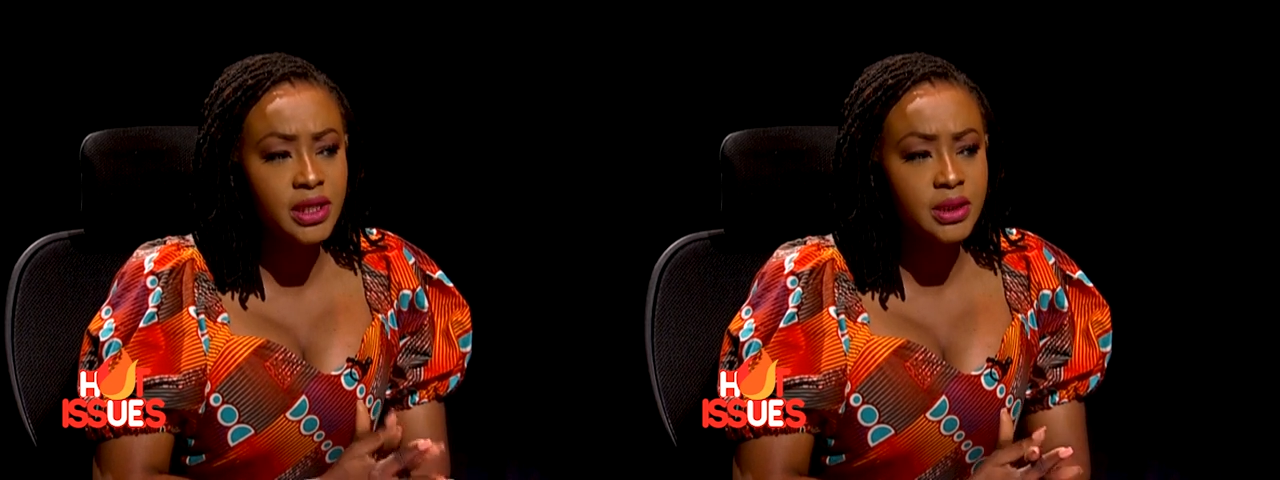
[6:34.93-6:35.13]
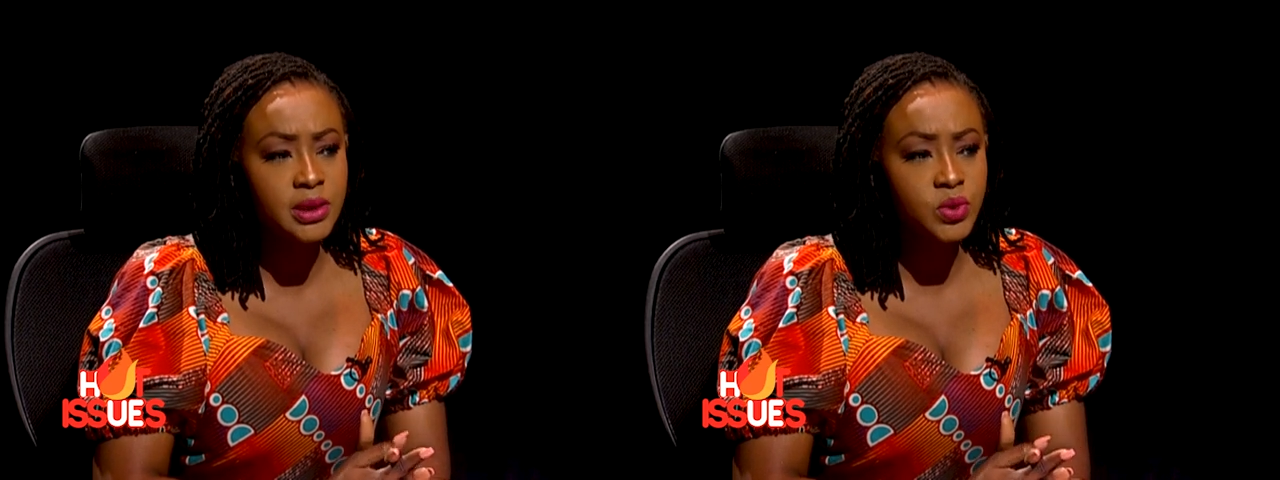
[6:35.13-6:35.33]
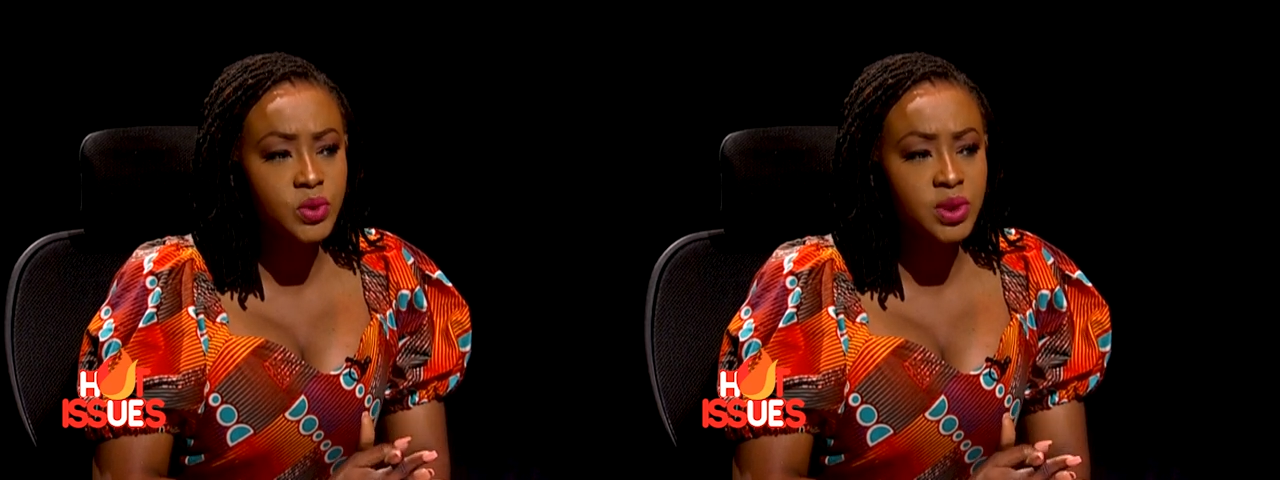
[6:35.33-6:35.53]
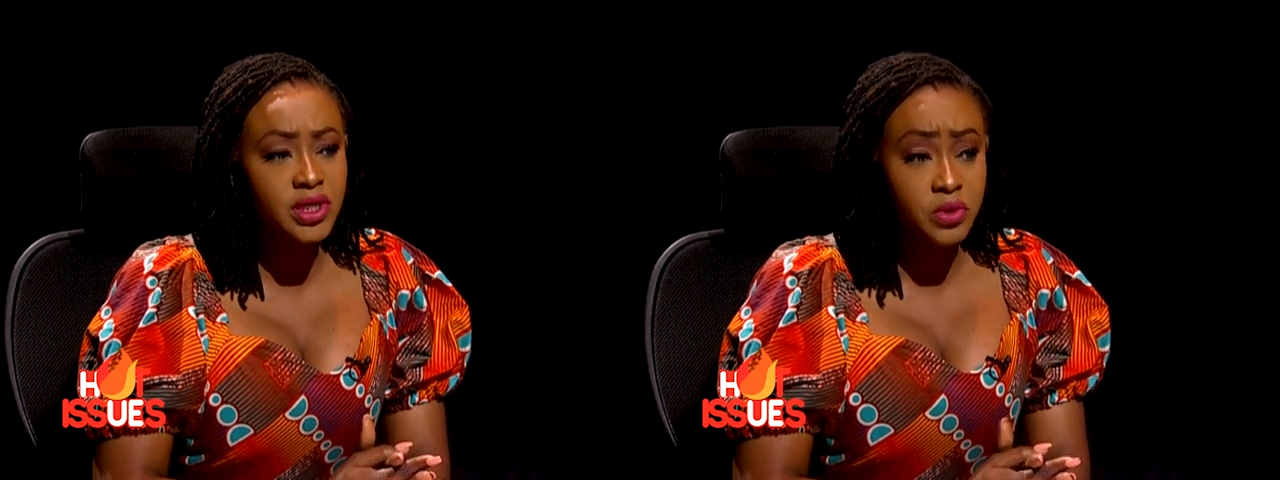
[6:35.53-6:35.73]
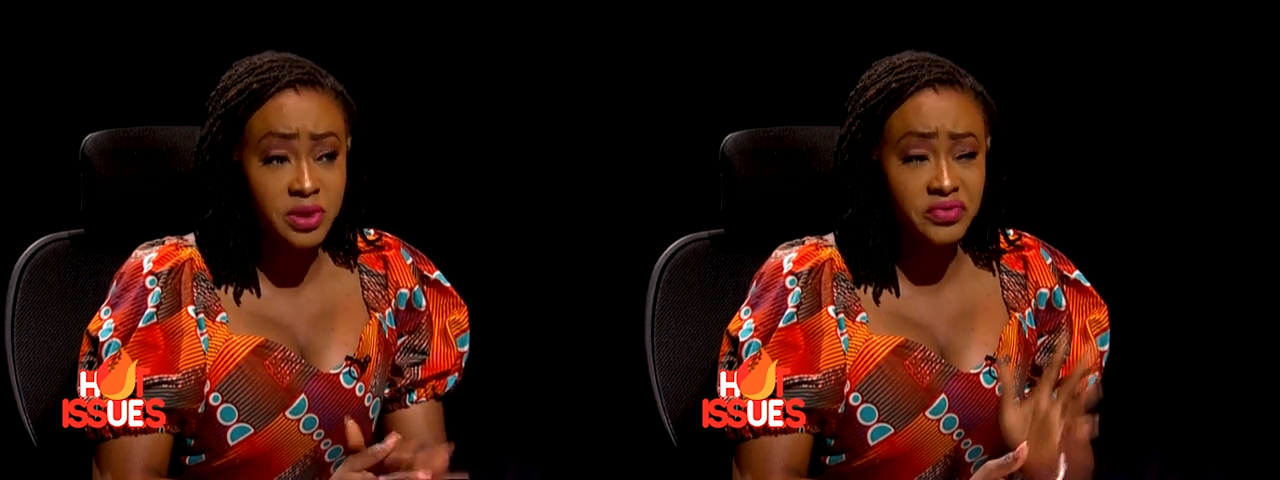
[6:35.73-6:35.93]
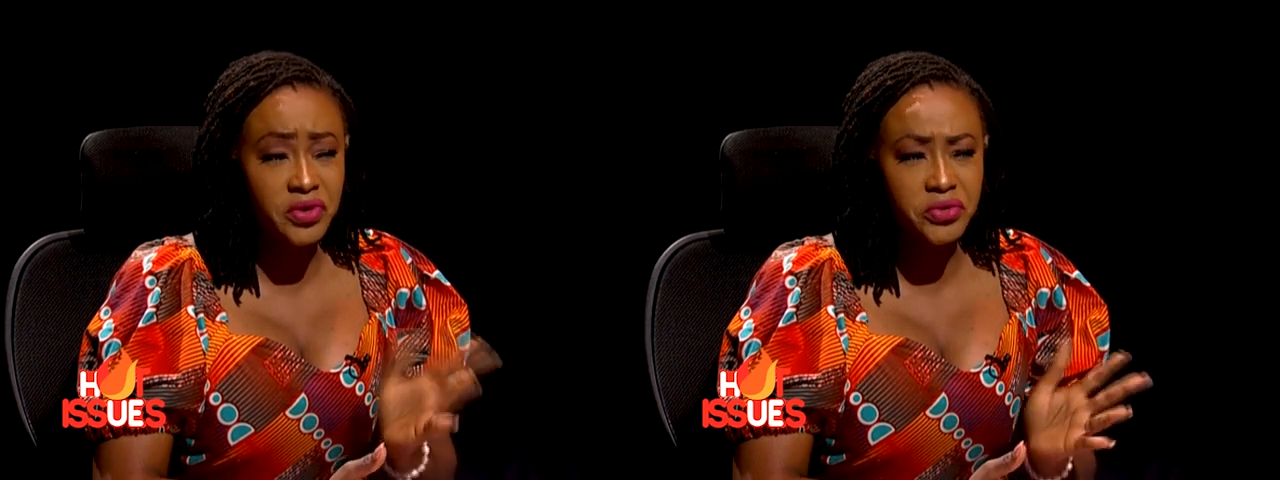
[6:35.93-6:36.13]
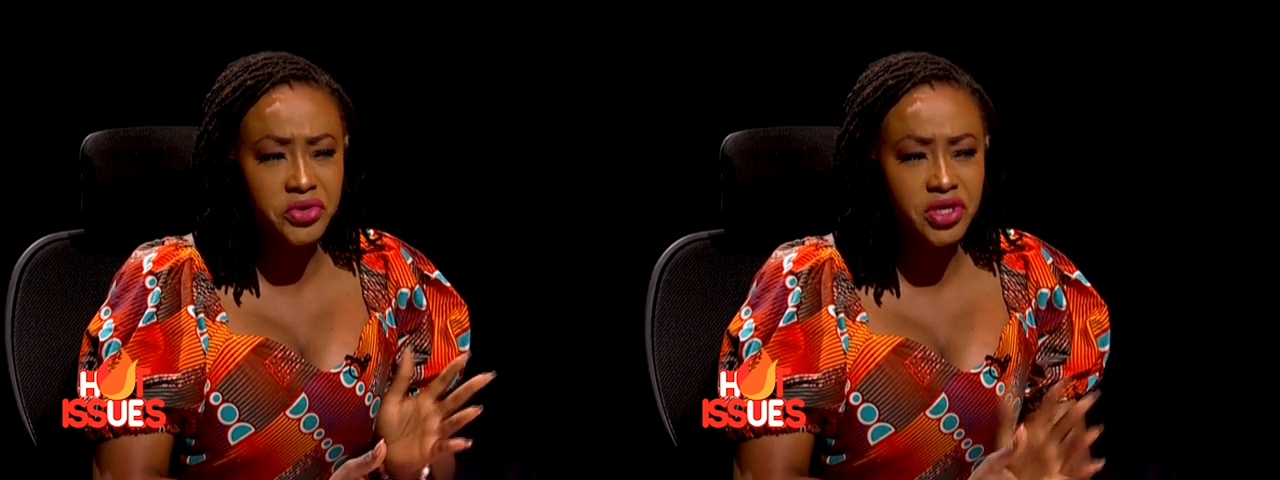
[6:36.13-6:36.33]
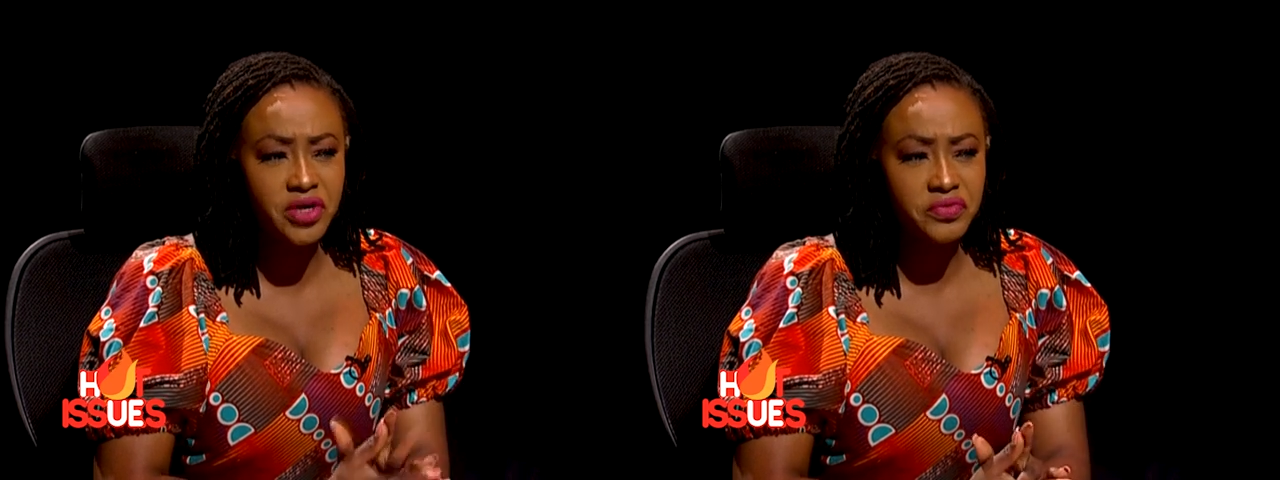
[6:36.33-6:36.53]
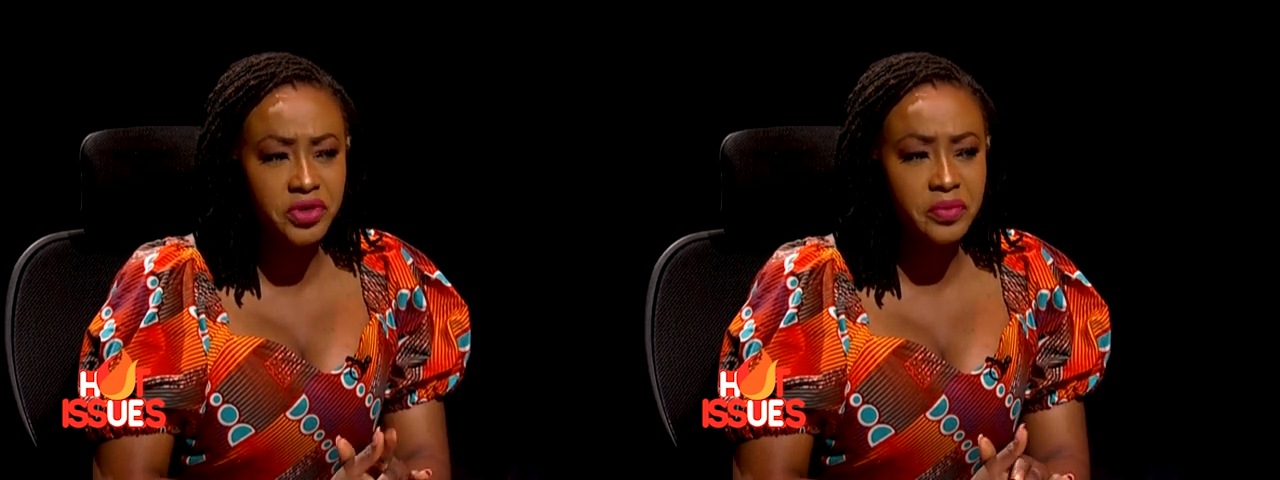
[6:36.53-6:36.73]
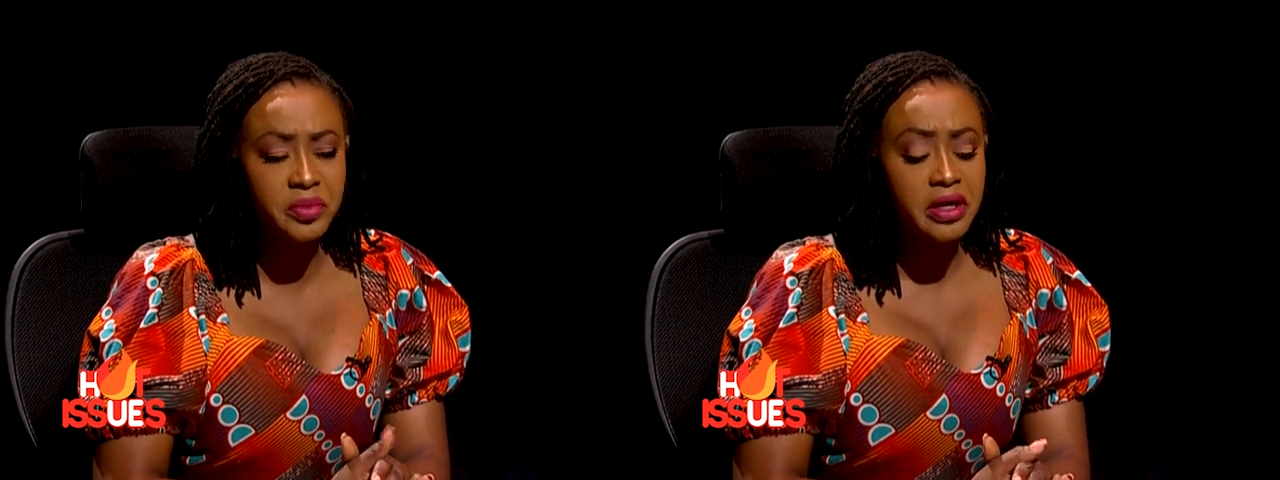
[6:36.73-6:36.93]
NDC also said it was a very good year for
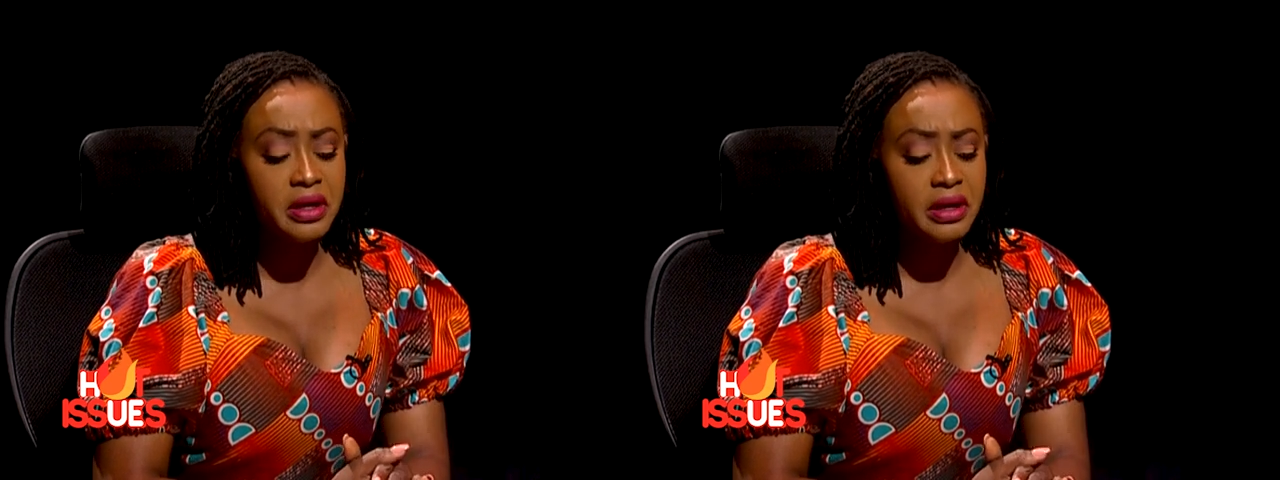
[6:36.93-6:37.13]
them.